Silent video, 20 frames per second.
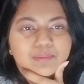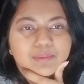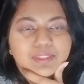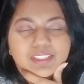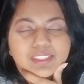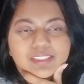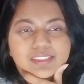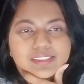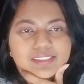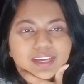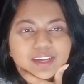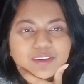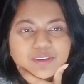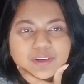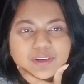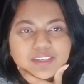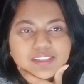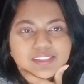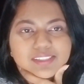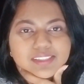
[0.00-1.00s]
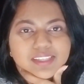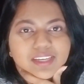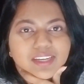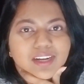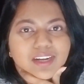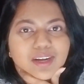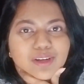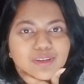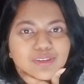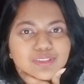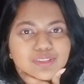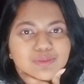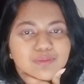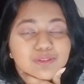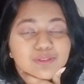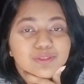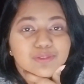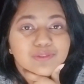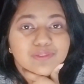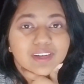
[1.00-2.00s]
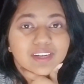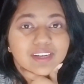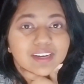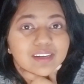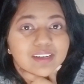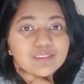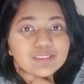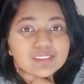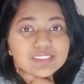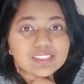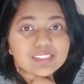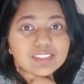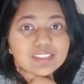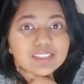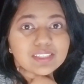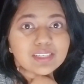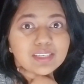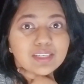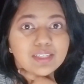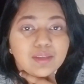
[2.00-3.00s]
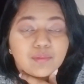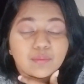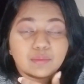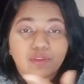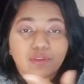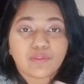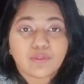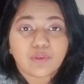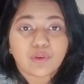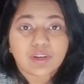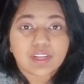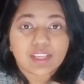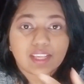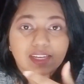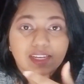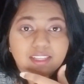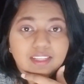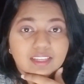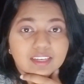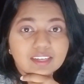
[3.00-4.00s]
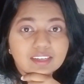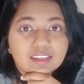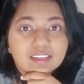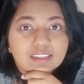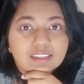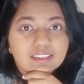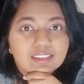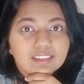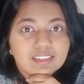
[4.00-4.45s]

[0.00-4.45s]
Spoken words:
because I don't understand how you're supposed to find housing before getting here.